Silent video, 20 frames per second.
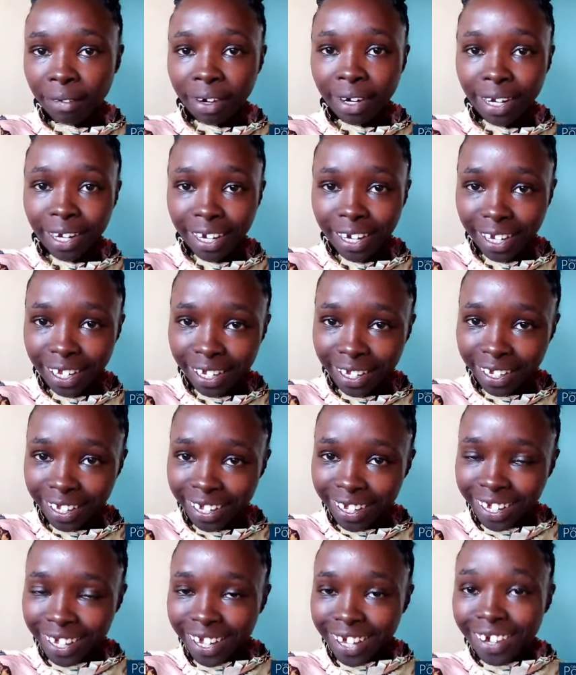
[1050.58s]
Really?
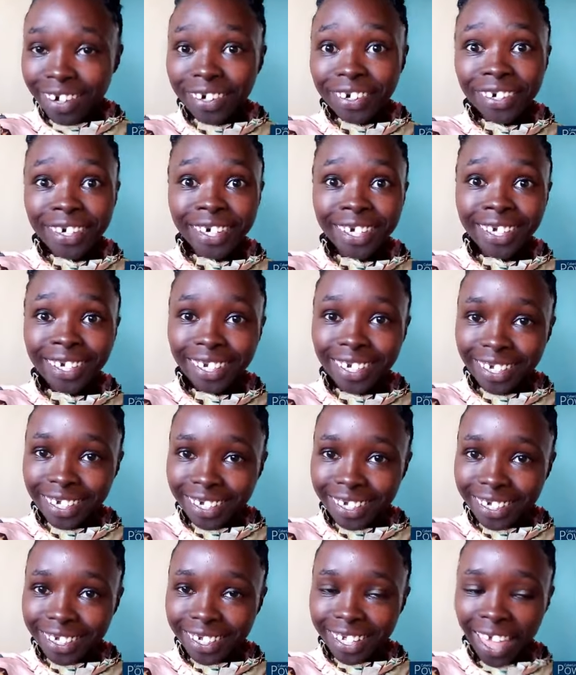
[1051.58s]

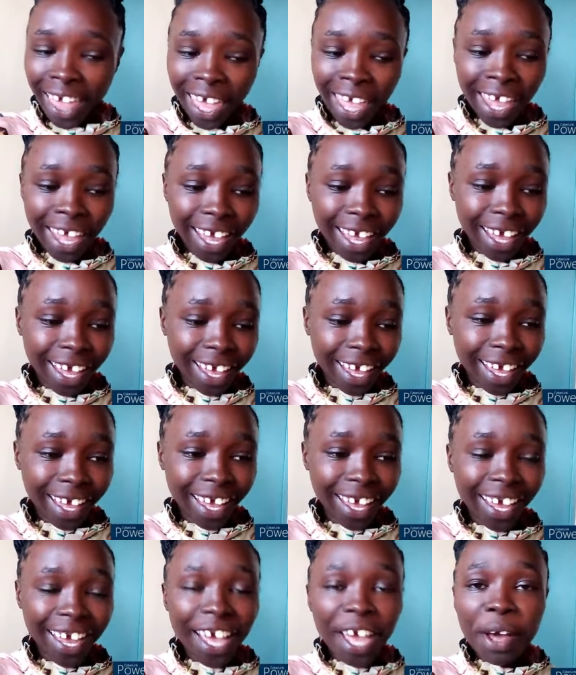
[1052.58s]
Really? Yeah.
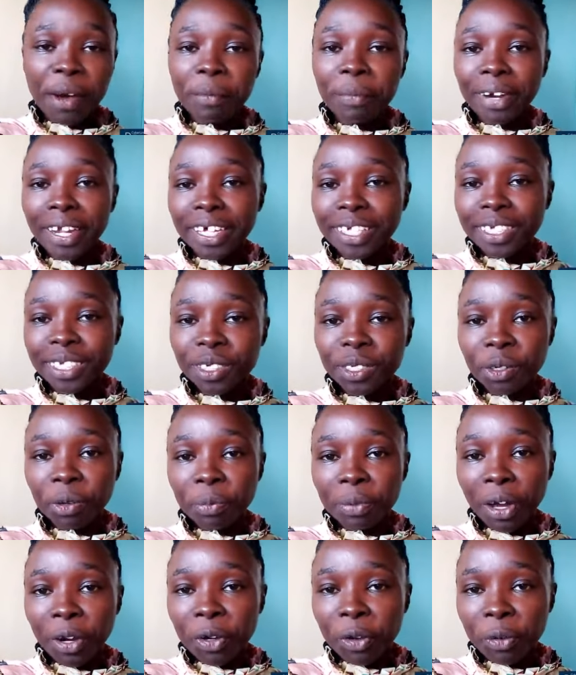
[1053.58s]
Please
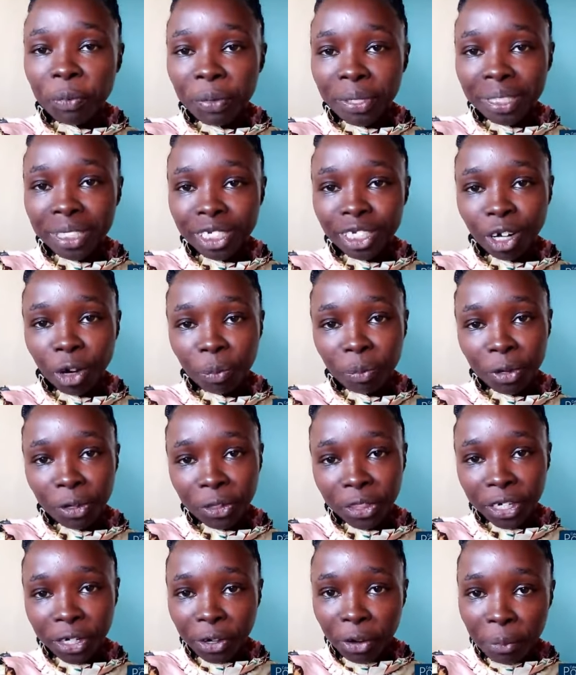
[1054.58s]
drop your comments down below
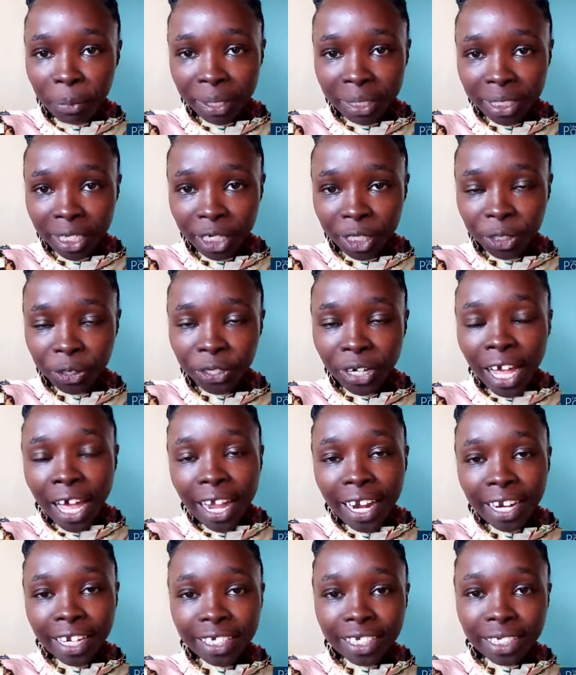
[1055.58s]
in the comment section.
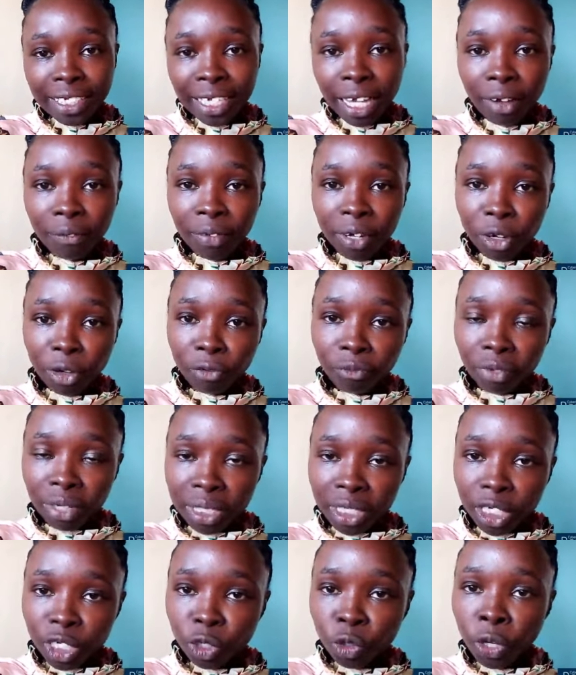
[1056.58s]
Let us have a
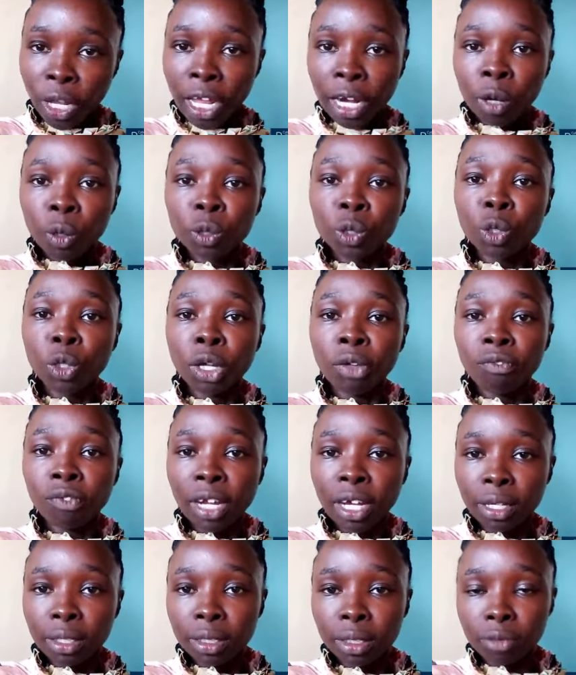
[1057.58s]
conversation. And also, if
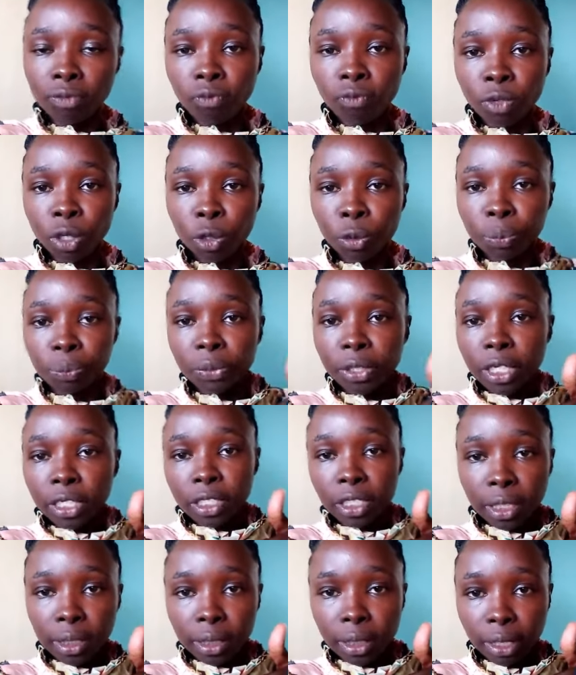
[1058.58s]
you like this video,
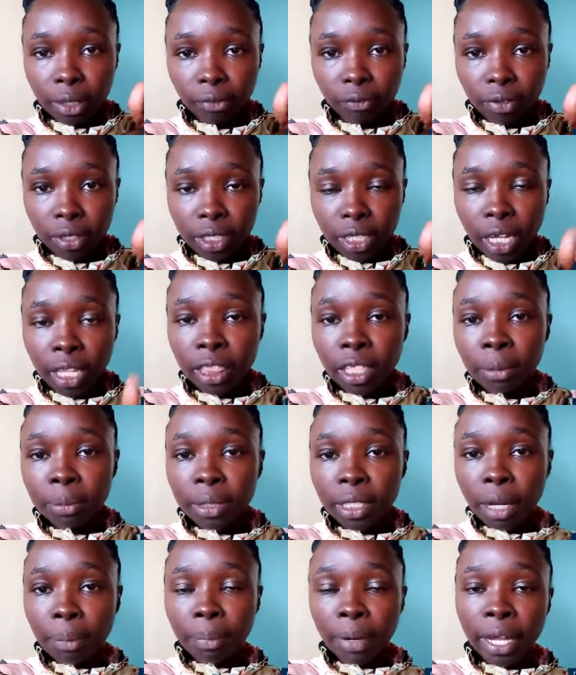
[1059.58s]
just give it a
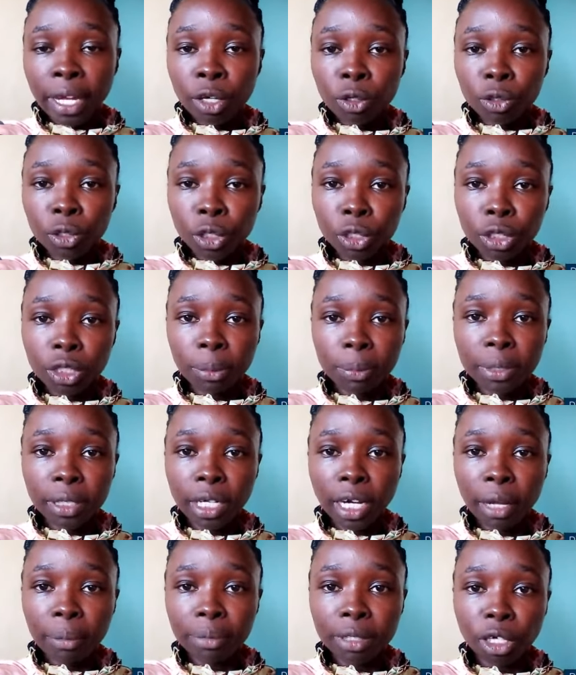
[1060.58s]
thumbs up, and also
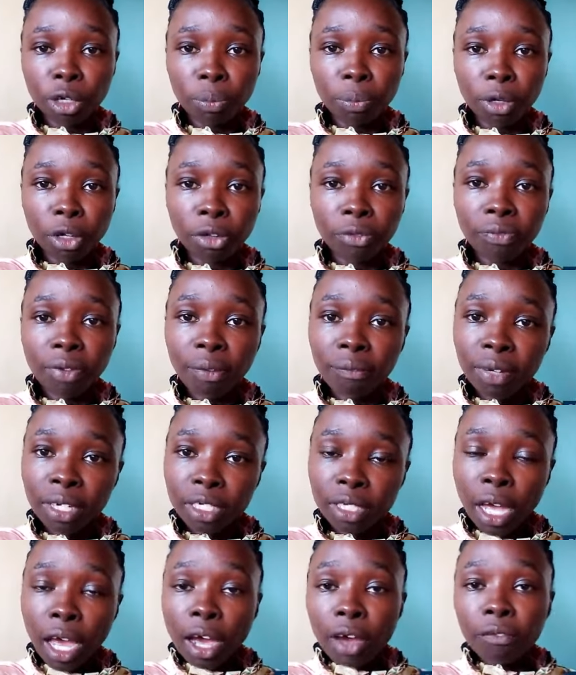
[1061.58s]
subscribe down below.
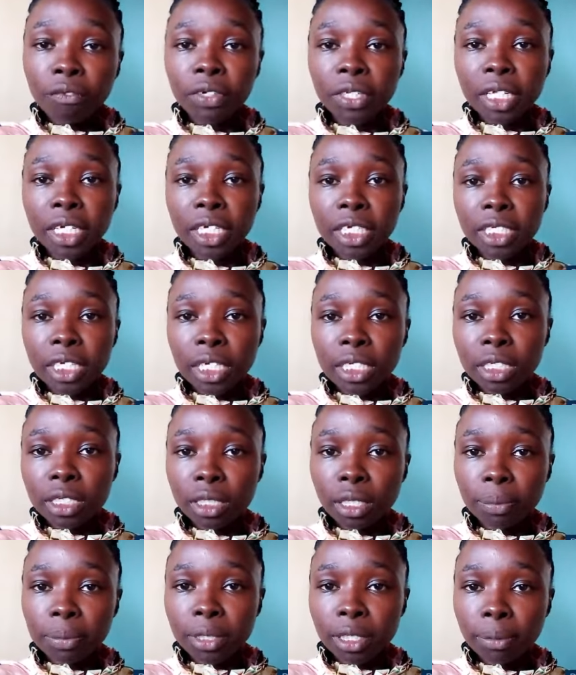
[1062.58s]
Comment for the returning
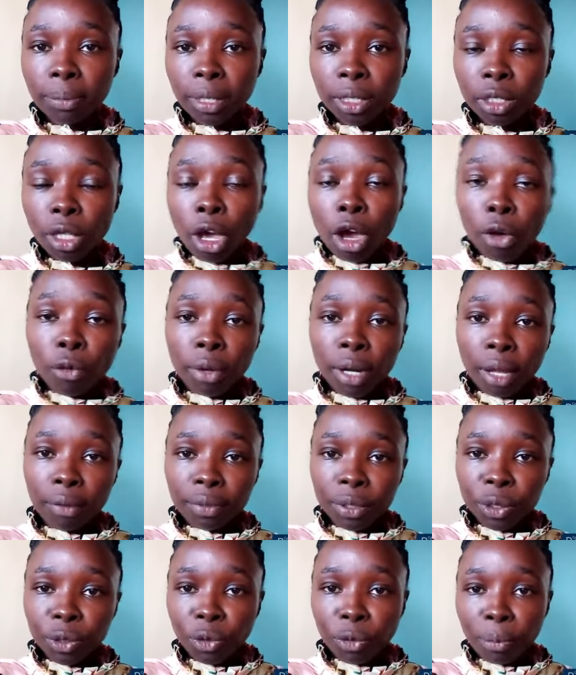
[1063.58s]
subscribers. We love
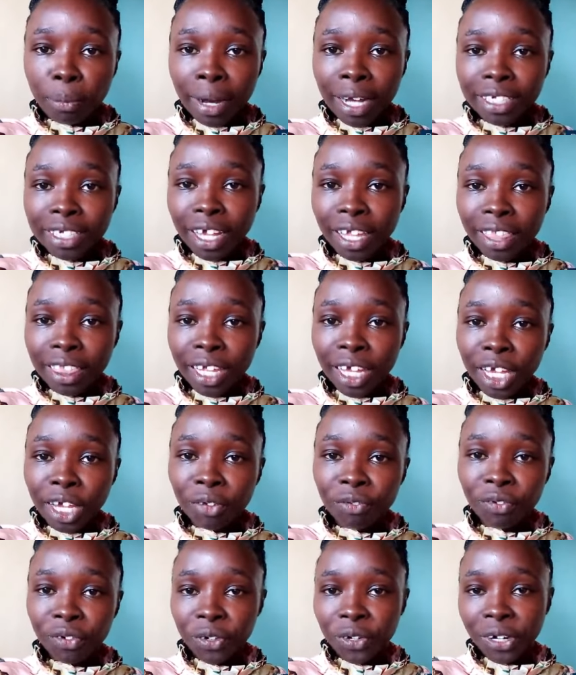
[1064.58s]
you so much. Thank
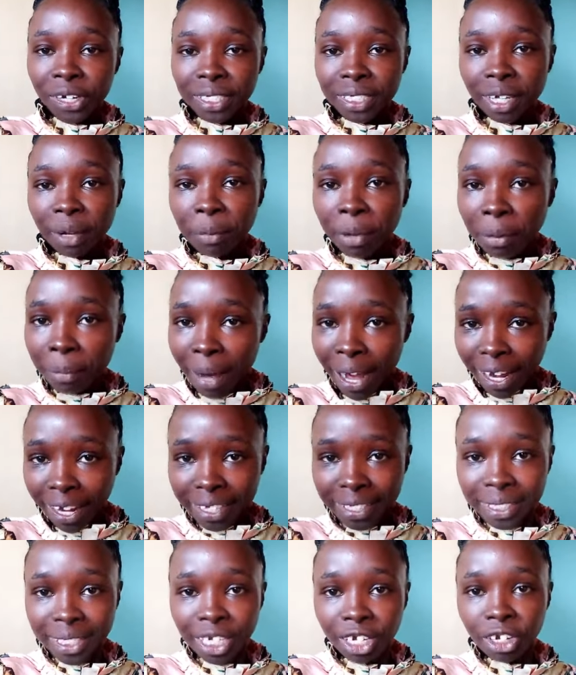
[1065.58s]
you for always coming
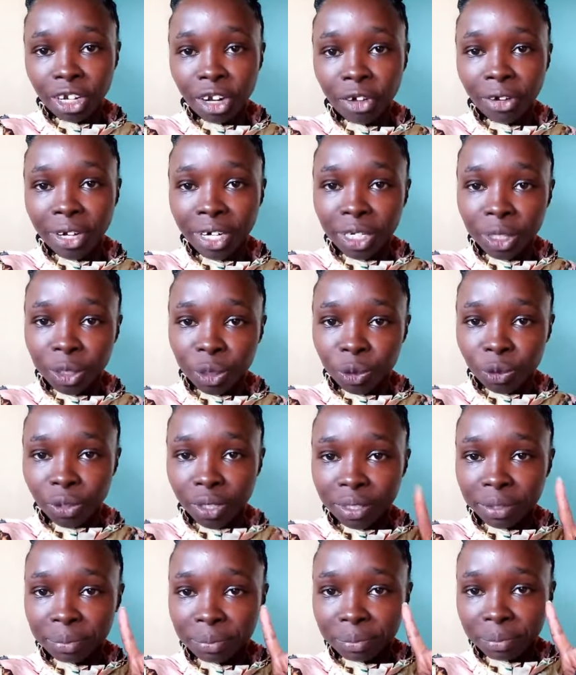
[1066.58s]
back. See you in our next
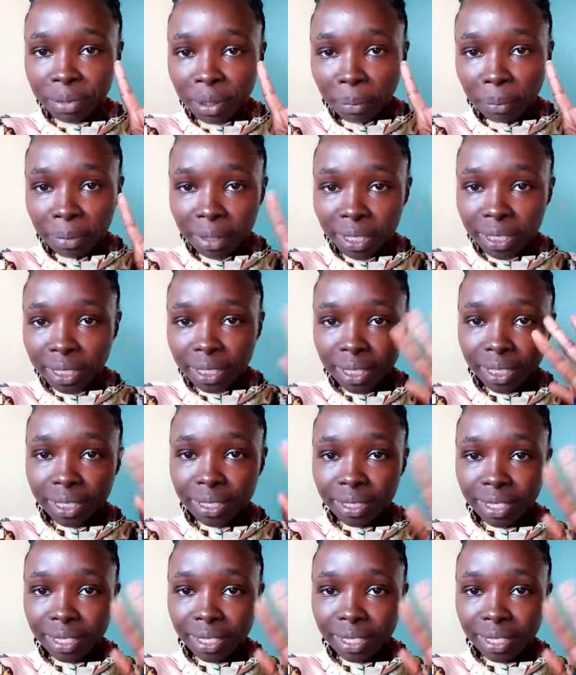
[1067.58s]
one. Peace.